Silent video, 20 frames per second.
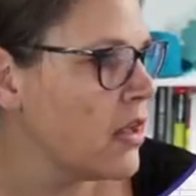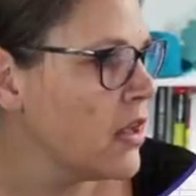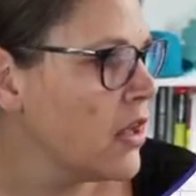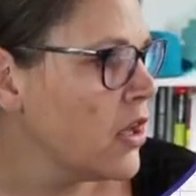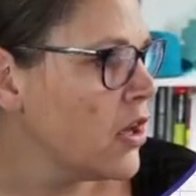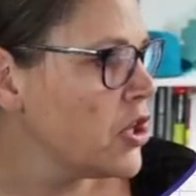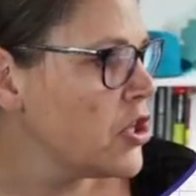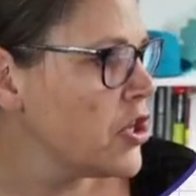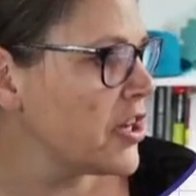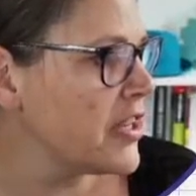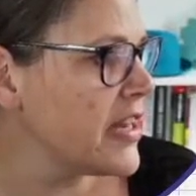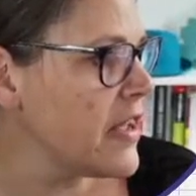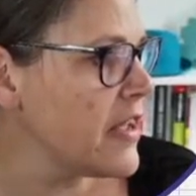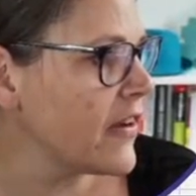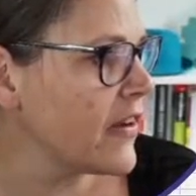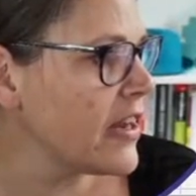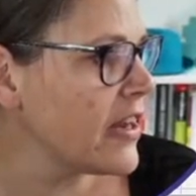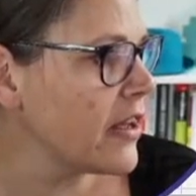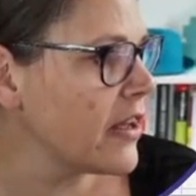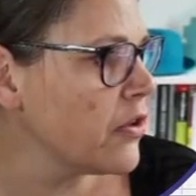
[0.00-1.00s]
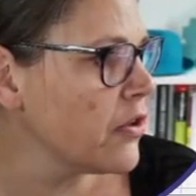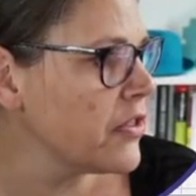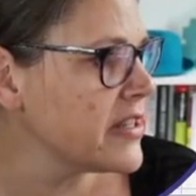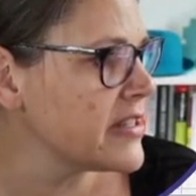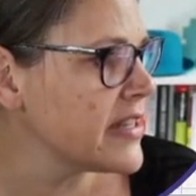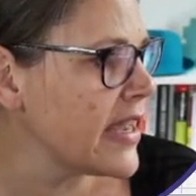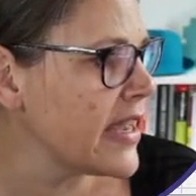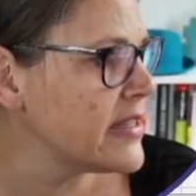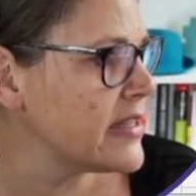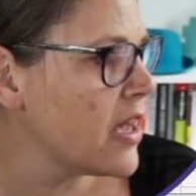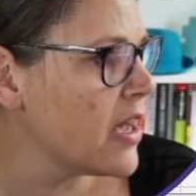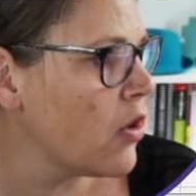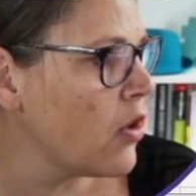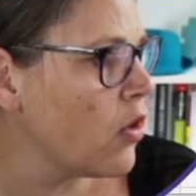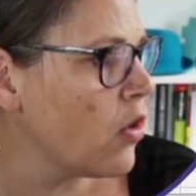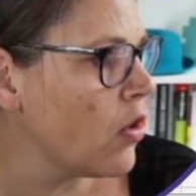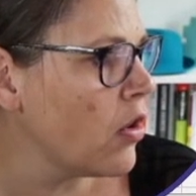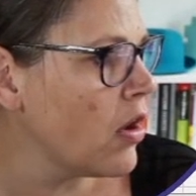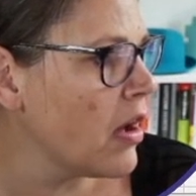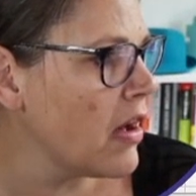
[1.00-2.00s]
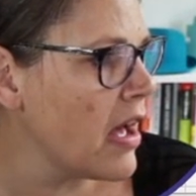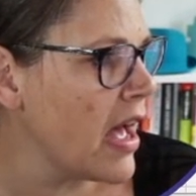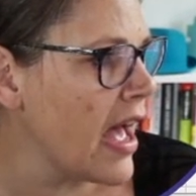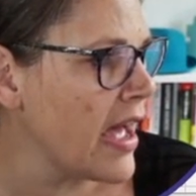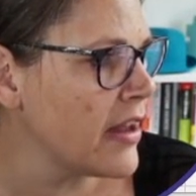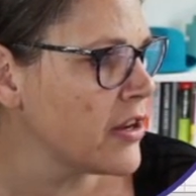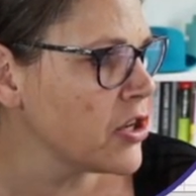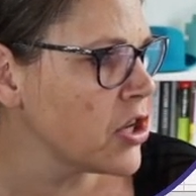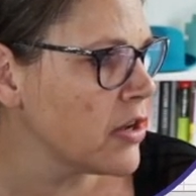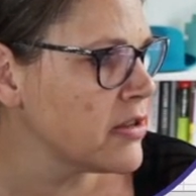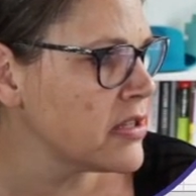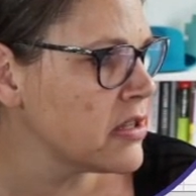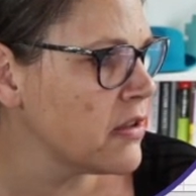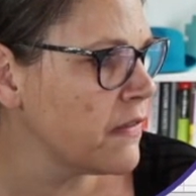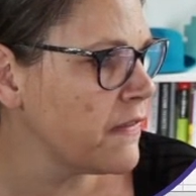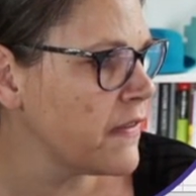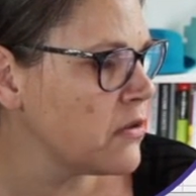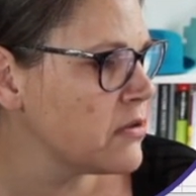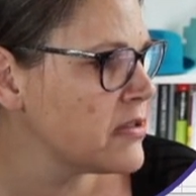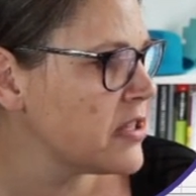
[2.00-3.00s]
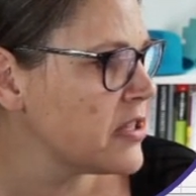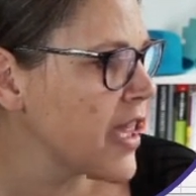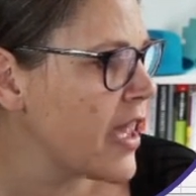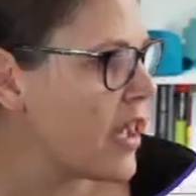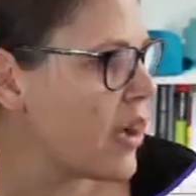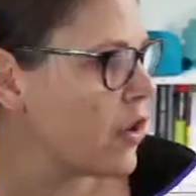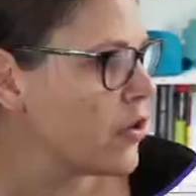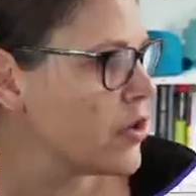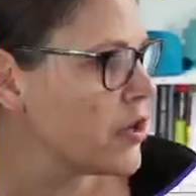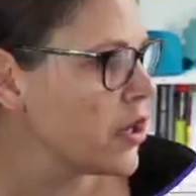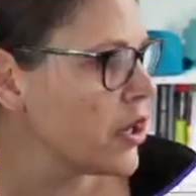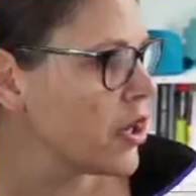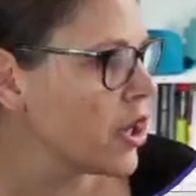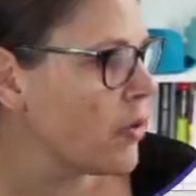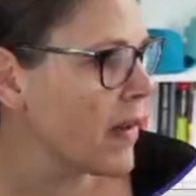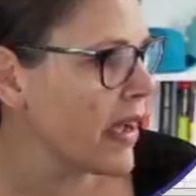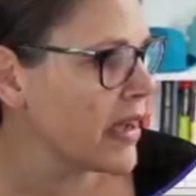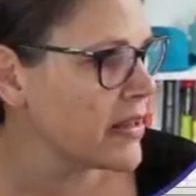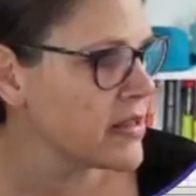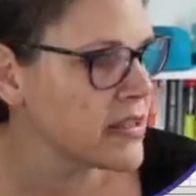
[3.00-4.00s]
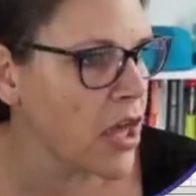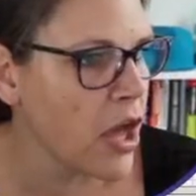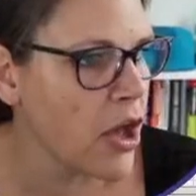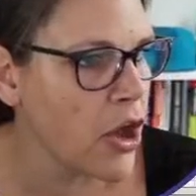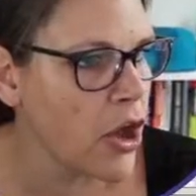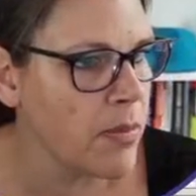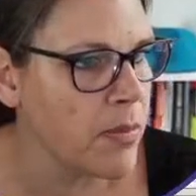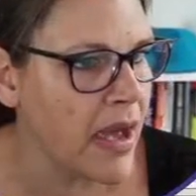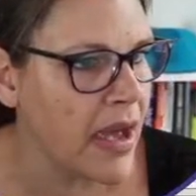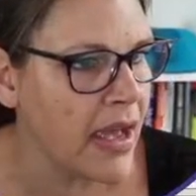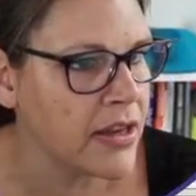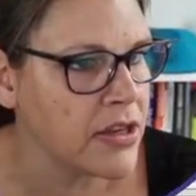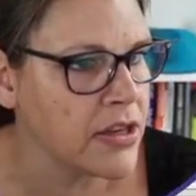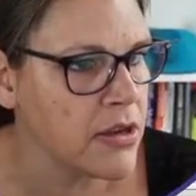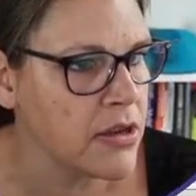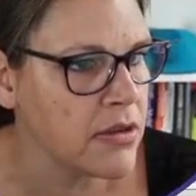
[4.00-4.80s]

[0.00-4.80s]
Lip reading: you can either click on the data and go to the filter there, or you can go back to the home and use